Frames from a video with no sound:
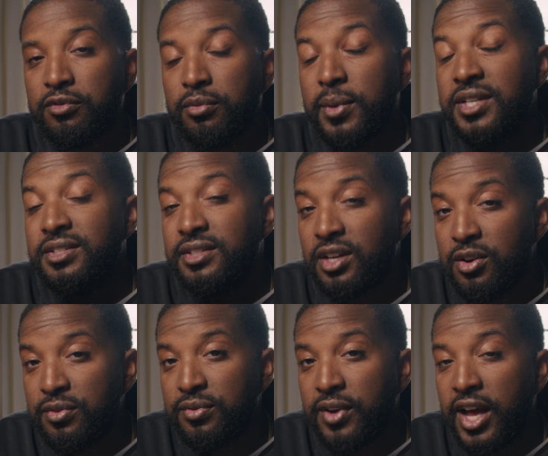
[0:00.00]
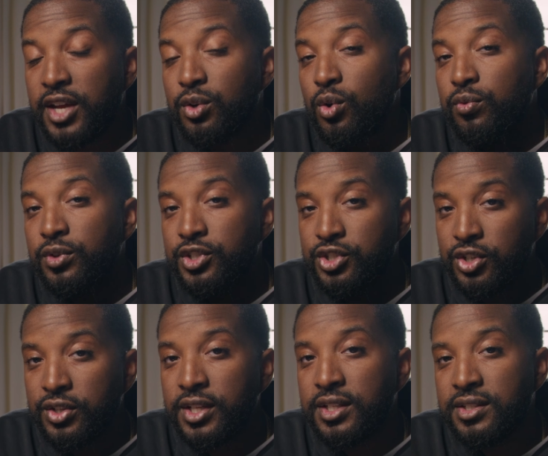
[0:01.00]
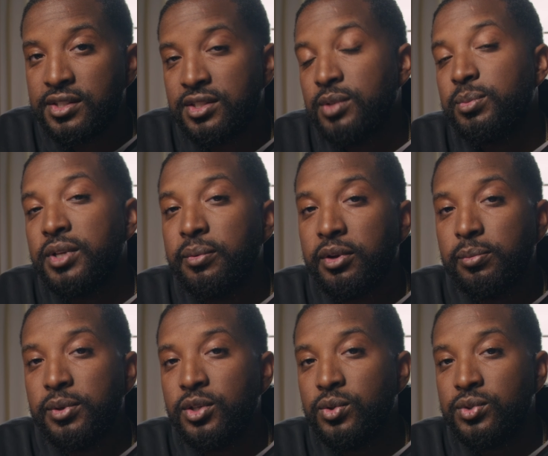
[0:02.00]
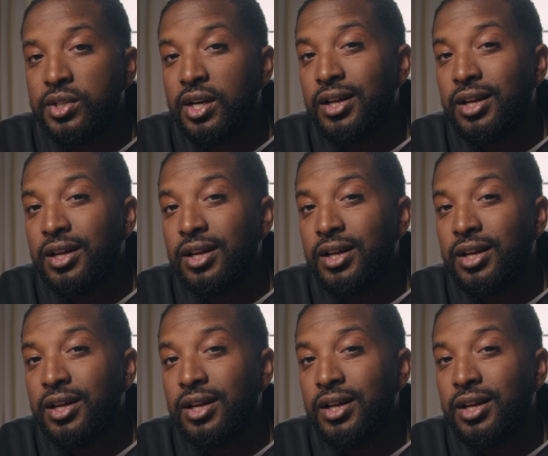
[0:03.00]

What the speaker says: For myself, I know for sure that this is something I'm going to be using